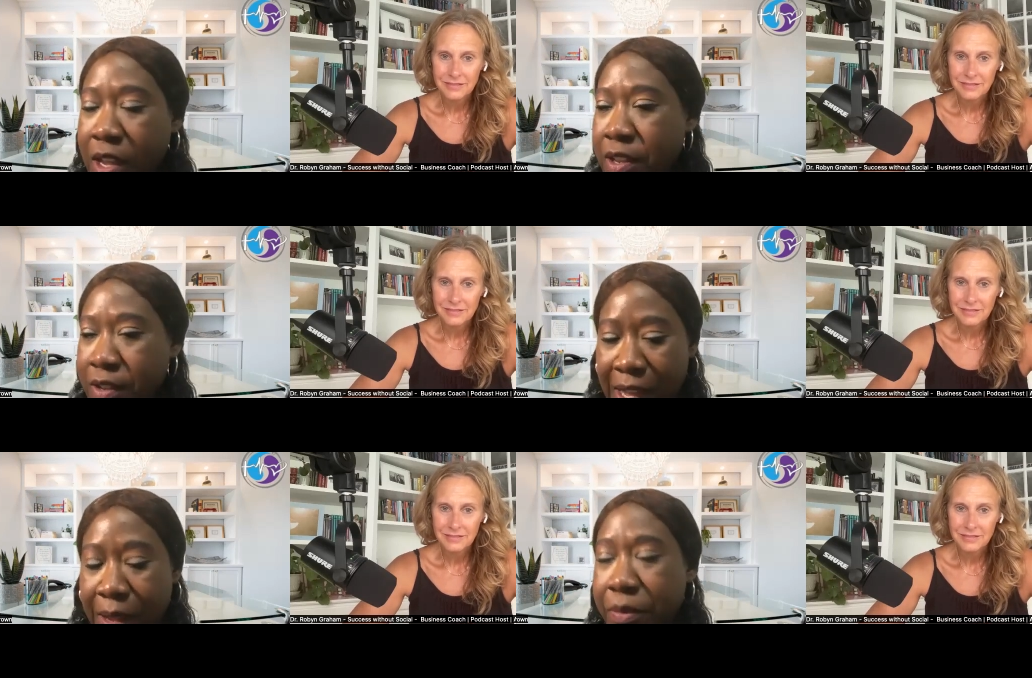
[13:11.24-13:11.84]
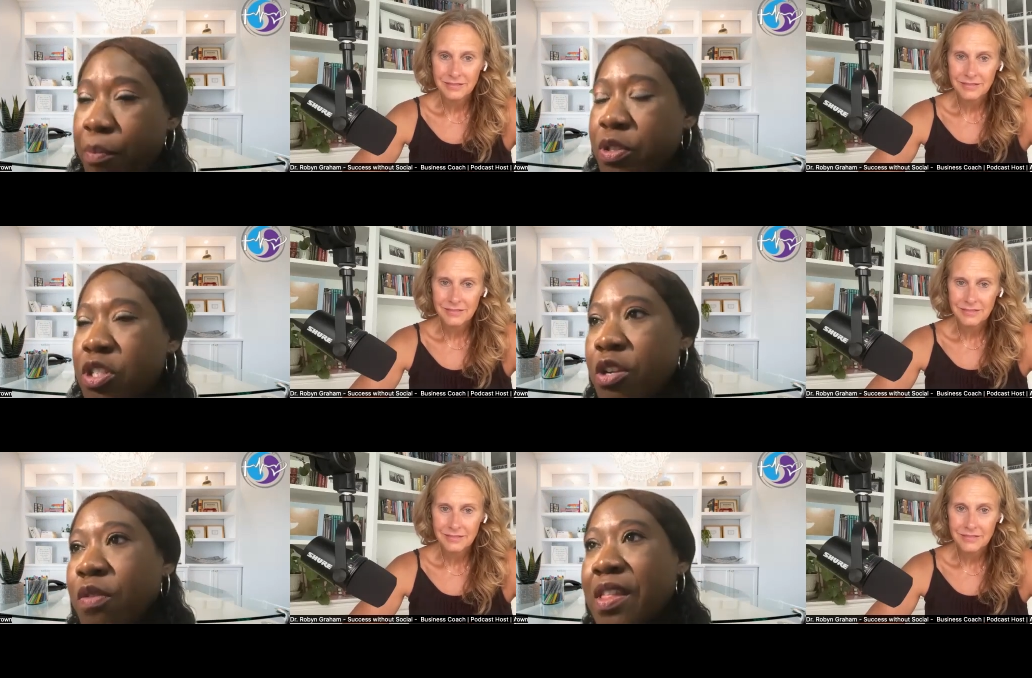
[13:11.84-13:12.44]
Speaker 1: Number
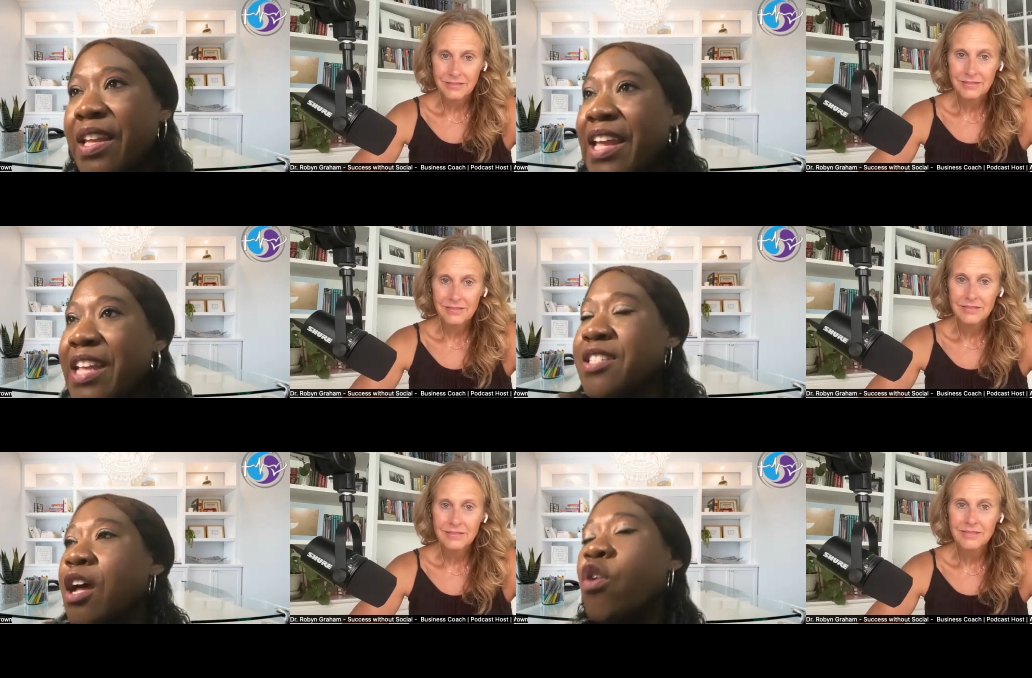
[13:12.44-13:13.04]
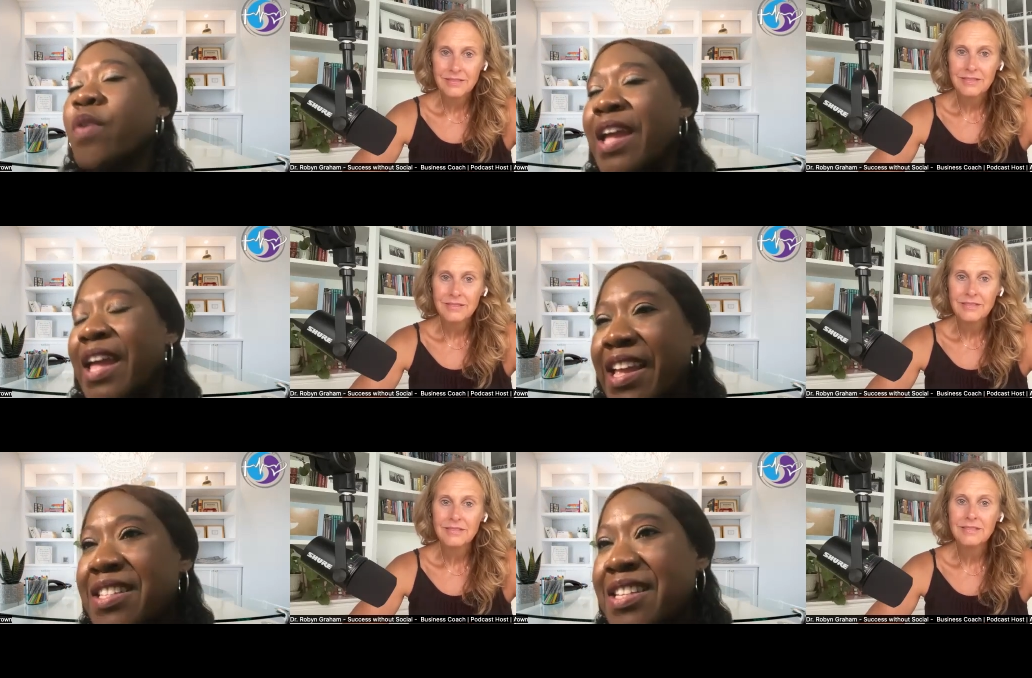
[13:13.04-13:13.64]
two thing, it's
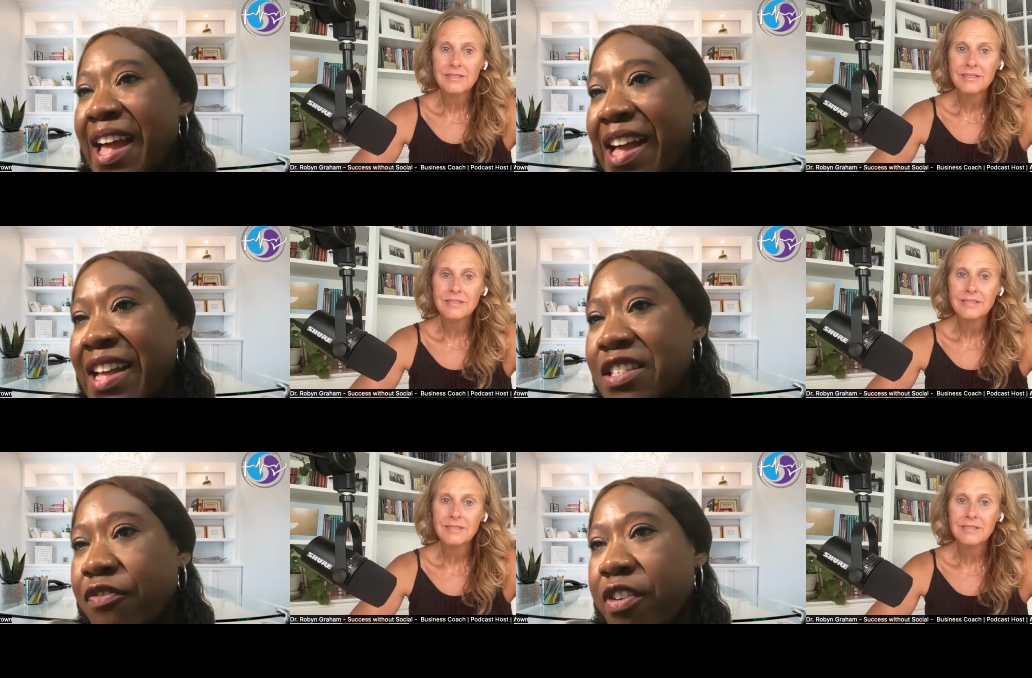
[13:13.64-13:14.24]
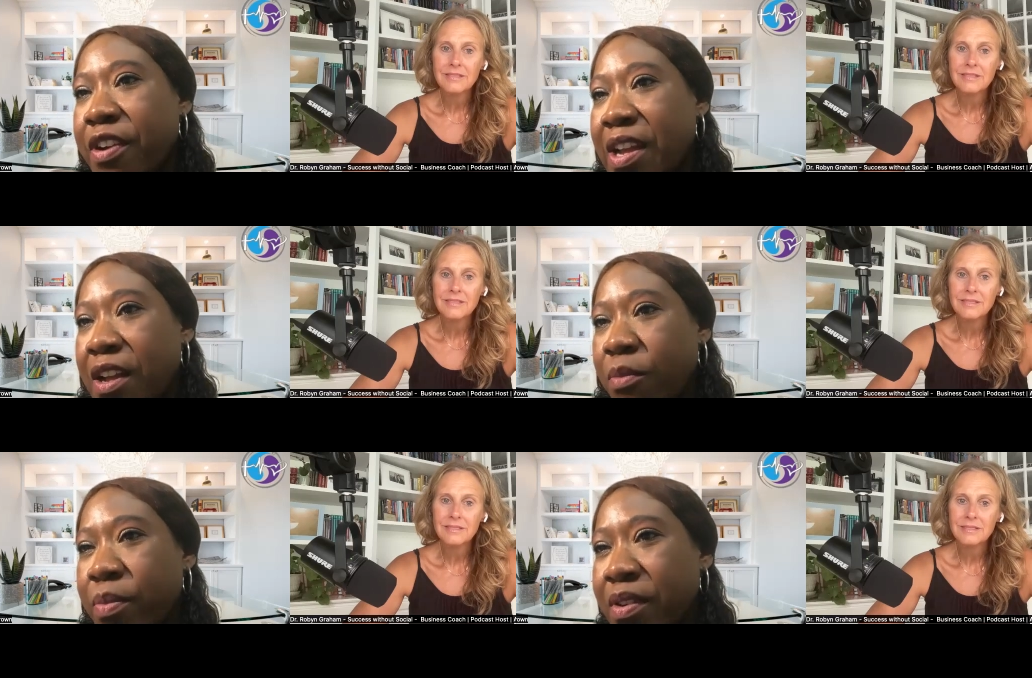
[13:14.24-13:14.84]
okay to ask for help.